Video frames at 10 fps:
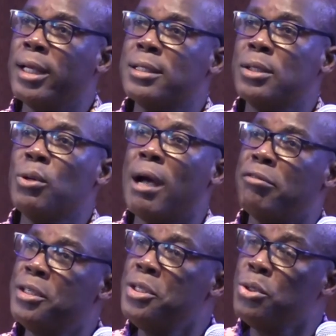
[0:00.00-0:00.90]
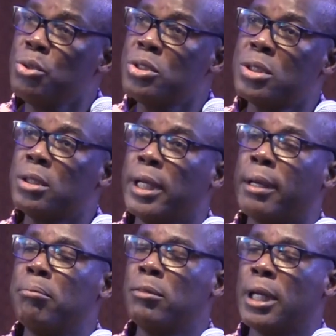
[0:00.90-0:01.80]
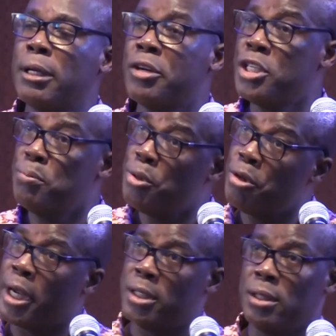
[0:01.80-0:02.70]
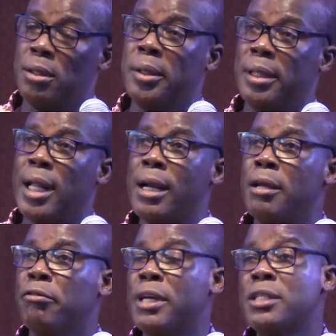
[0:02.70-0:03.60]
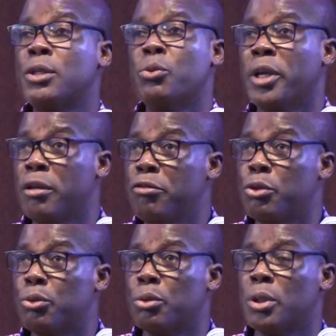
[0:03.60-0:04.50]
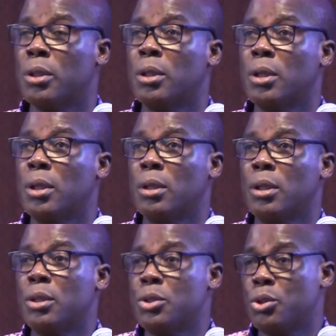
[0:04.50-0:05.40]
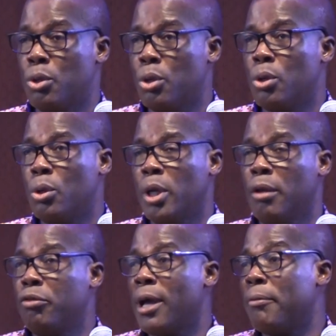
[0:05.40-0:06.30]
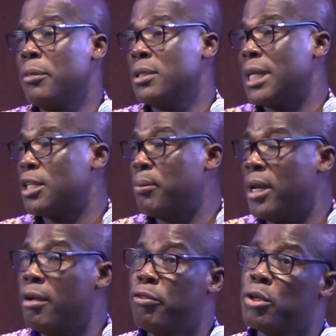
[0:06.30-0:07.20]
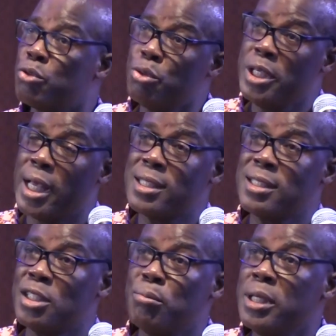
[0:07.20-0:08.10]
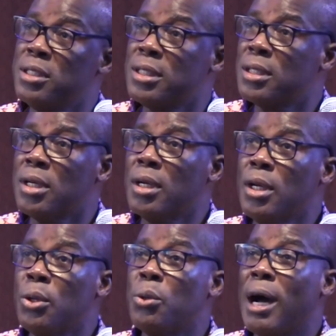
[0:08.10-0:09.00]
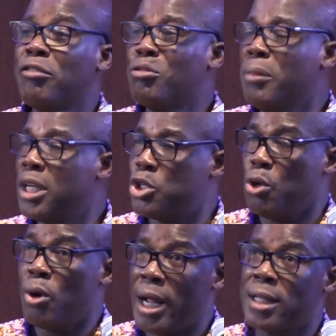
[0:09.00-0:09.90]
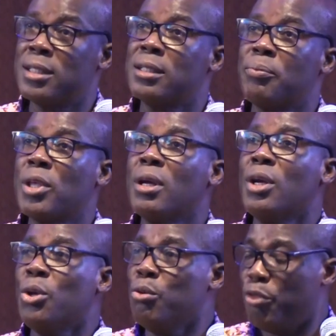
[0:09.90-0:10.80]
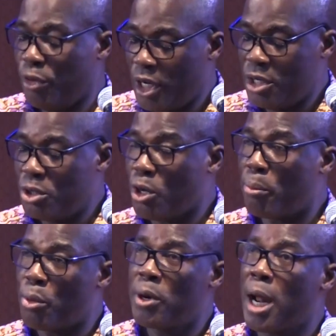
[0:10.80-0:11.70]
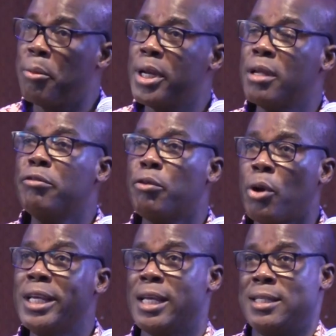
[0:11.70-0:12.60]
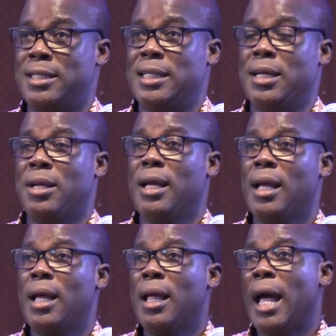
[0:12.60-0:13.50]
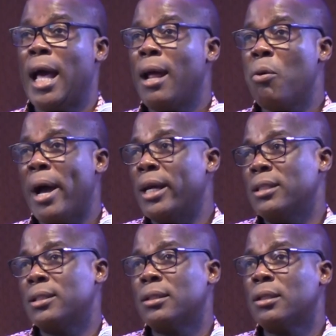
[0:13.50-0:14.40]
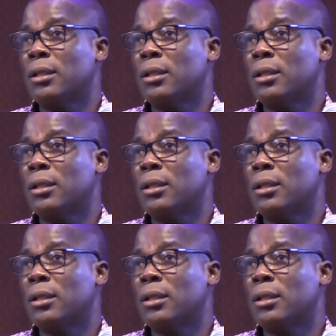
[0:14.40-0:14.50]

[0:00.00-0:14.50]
is you have reduced the grace period that the university will give you. So if you have been suspended for 2 years, it means you have to make sure that you finish your program within 4 years. Otherwise,